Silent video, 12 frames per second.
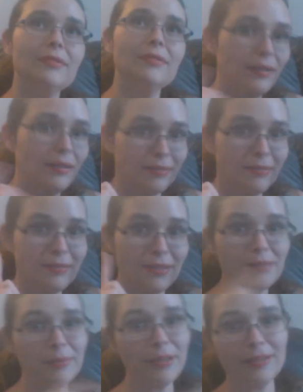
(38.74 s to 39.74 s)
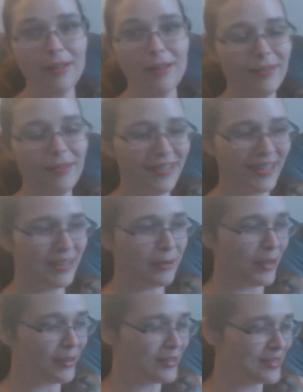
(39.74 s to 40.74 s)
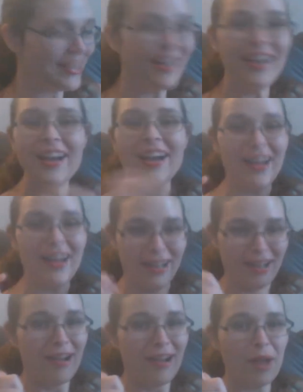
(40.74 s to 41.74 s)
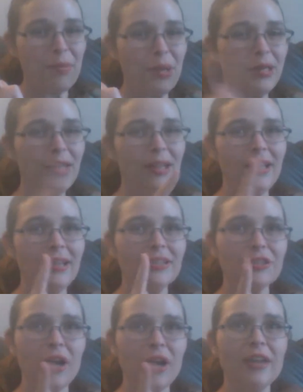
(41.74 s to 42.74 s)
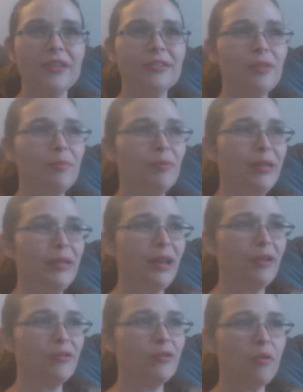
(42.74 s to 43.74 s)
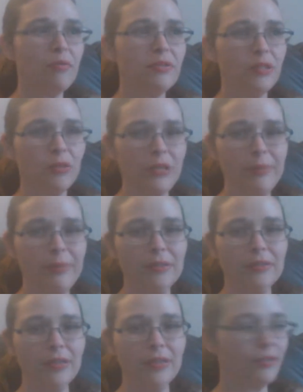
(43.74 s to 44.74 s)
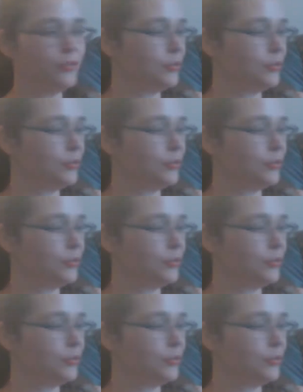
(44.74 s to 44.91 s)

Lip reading: yeah, explains a lot. Anyways, I'm on an extra iron supplement now, so hopefully it'll get better in the next